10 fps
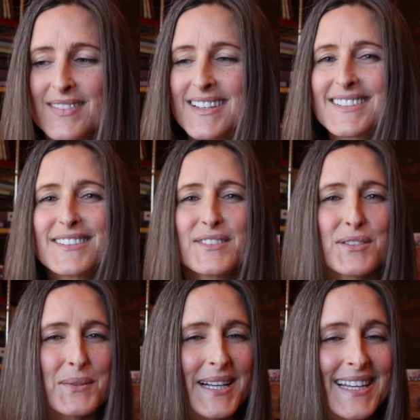This is
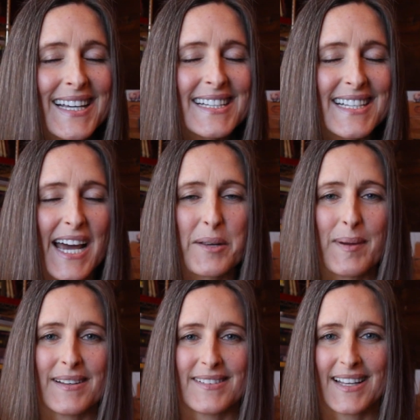strictly a
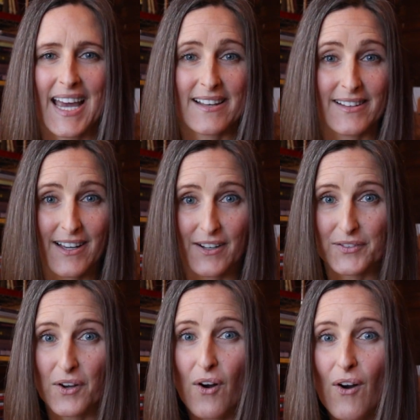database that
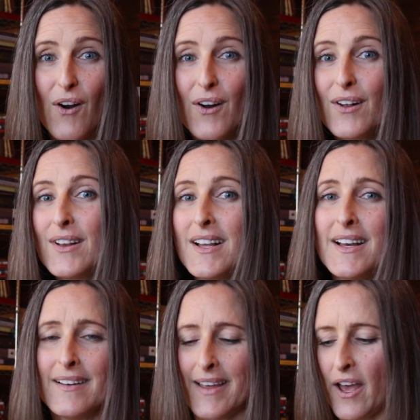catalogs all
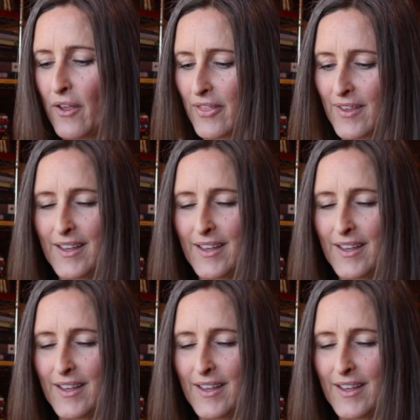health